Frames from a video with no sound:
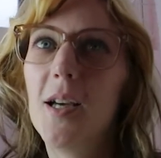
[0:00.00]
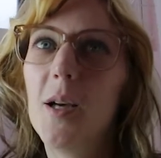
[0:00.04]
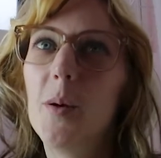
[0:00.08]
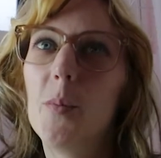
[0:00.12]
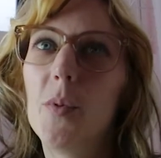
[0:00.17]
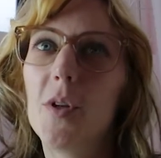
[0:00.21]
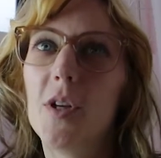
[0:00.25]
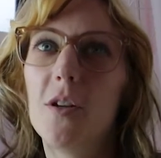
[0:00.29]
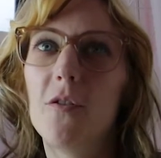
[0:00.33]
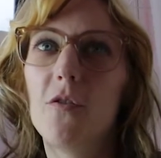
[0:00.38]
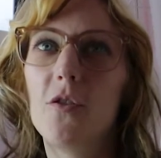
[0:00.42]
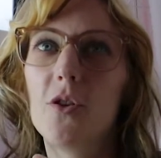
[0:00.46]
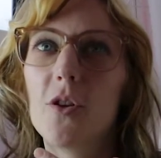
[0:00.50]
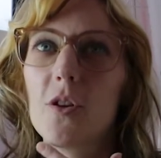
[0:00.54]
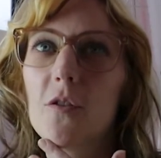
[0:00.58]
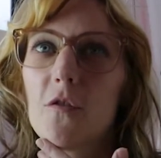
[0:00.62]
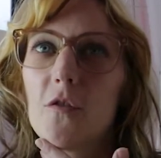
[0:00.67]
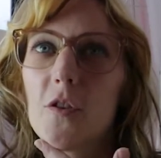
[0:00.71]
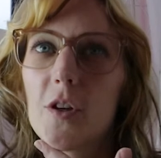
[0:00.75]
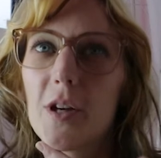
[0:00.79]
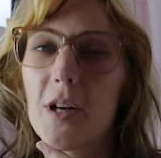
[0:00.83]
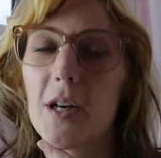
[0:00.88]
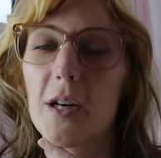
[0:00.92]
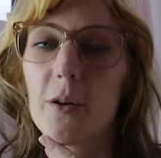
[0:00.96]
But if you can
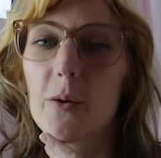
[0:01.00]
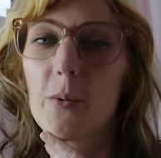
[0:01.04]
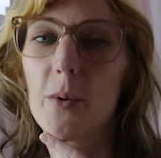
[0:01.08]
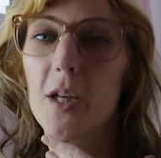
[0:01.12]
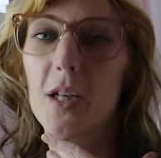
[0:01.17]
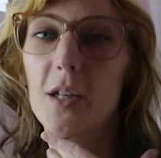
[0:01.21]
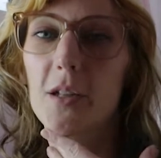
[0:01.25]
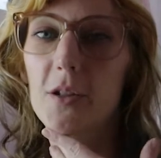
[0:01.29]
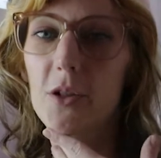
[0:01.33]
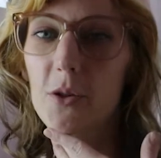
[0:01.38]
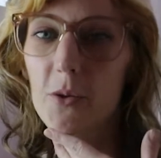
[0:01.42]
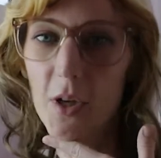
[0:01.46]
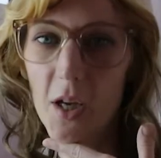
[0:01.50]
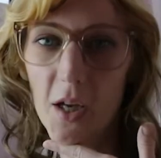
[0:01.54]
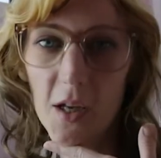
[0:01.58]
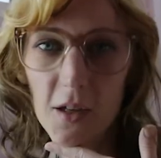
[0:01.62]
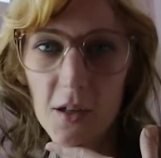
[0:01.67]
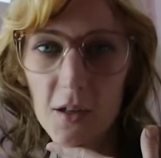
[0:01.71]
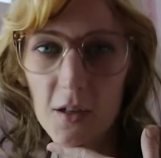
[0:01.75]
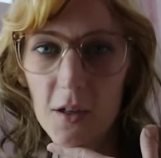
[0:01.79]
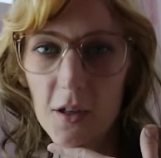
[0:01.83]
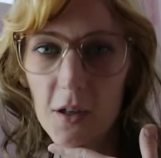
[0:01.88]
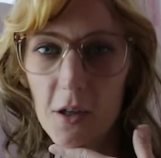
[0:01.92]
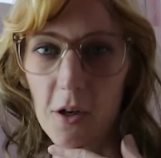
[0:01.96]
figure out a way to do it,
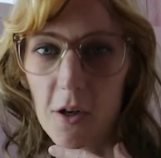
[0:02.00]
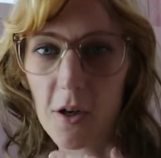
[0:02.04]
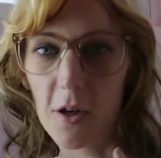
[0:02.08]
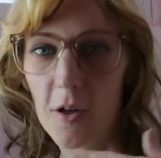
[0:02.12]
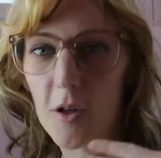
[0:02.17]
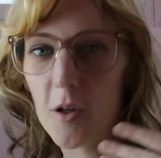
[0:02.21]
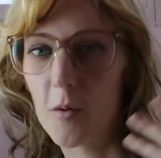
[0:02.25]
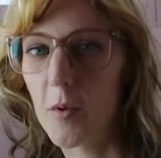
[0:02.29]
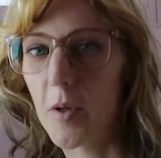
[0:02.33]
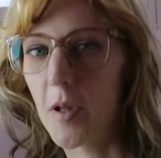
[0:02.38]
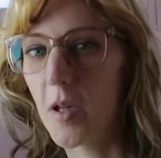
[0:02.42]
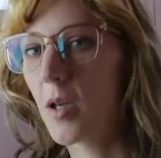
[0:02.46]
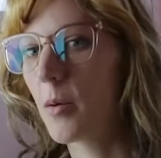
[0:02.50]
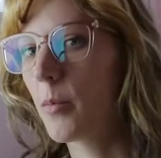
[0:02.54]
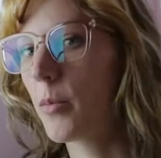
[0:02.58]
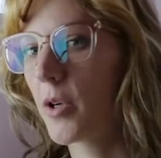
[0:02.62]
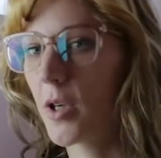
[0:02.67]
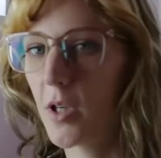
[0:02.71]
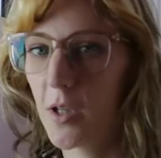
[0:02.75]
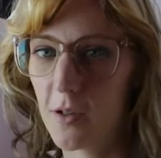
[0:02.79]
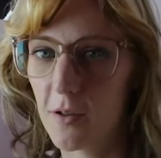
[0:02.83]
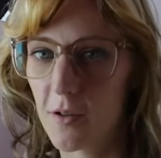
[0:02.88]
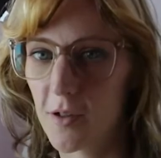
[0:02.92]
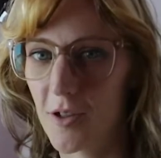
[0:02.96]
you're gonna be like
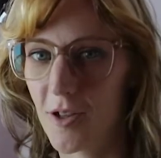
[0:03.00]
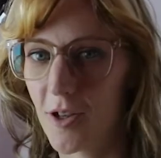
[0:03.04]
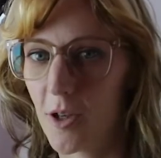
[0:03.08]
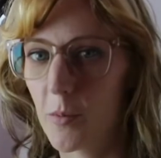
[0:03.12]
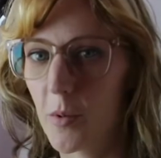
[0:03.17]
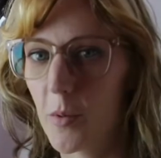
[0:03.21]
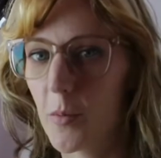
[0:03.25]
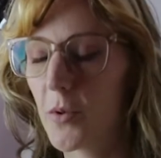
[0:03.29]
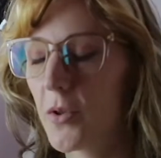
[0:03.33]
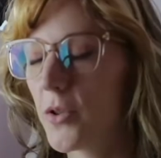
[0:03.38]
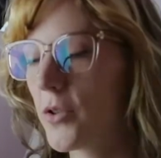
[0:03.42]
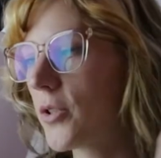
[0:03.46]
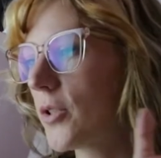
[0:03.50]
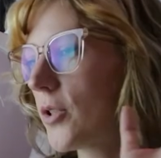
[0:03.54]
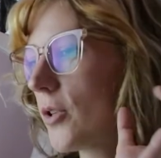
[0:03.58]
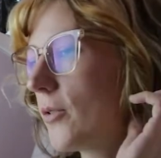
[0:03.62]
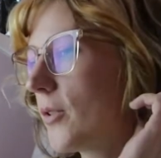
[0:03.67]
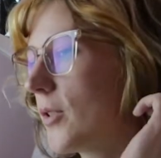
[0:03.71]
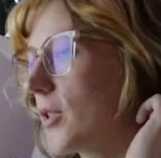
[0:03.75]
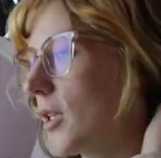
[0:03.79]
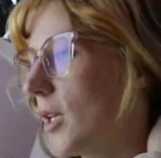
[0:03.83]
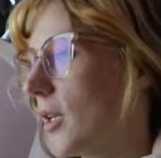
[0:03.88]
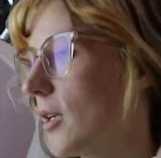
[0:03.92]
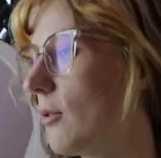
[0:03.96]
pretty unstoppable, so
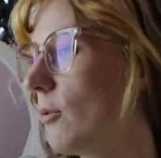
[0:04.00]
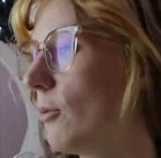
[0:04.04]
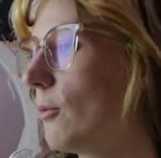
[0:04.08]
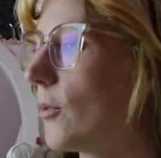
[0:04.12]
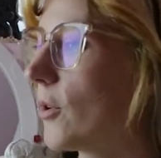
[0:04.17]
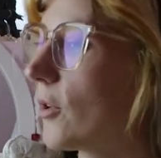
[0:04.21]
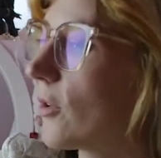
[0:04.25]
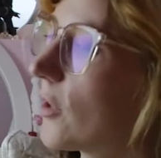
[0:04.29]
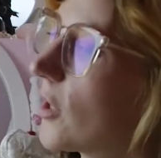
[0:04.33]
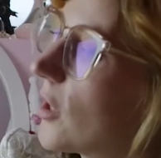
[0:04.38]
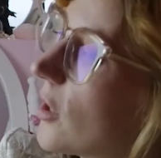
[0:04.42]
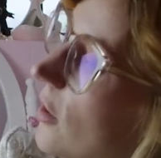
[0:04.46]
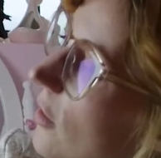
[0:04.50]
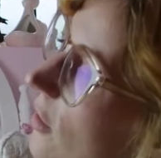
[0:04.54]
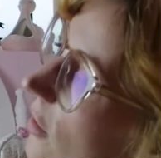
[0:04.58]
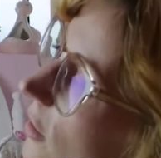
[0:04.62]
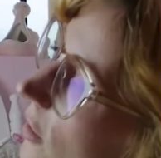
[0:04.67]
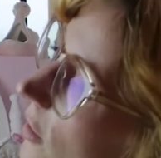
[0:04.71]
it's like worth it.